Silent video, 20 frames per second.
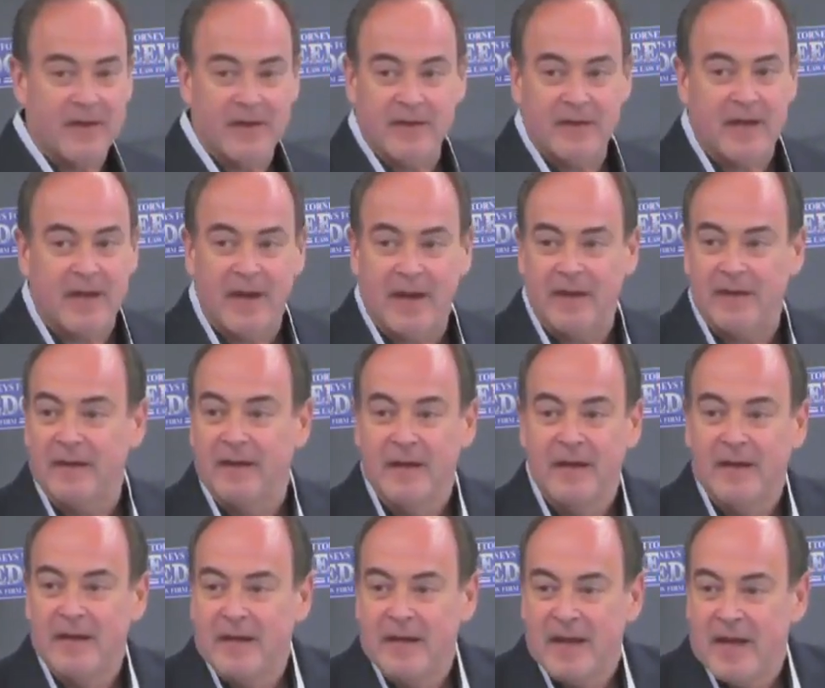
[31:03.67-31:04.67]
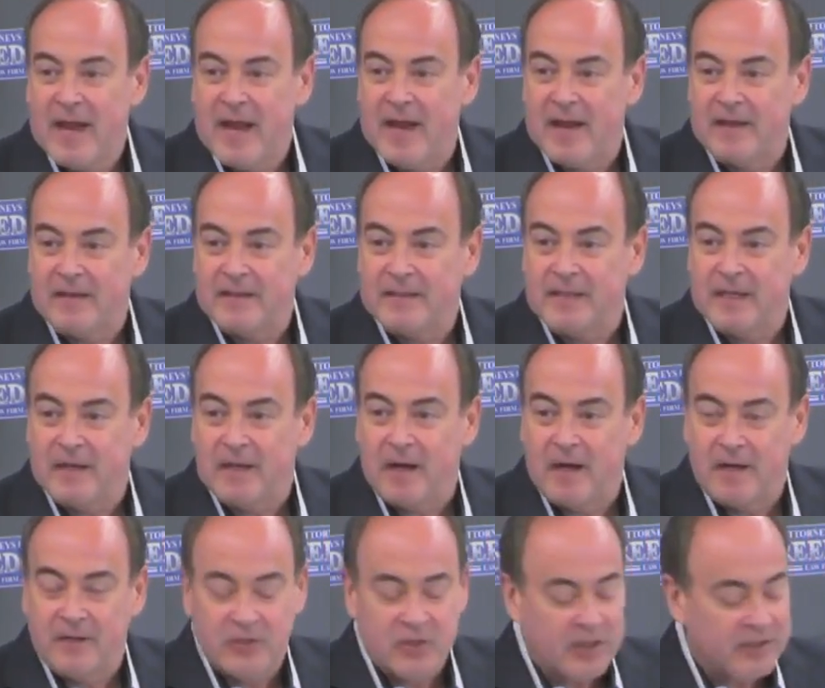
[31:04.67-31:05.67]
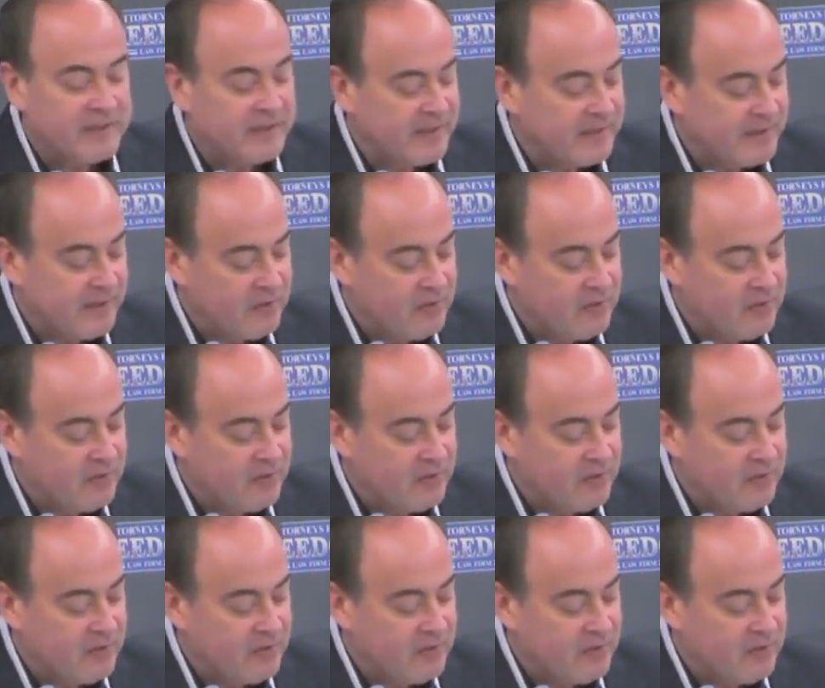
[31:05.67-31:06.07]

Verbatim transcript: And Justice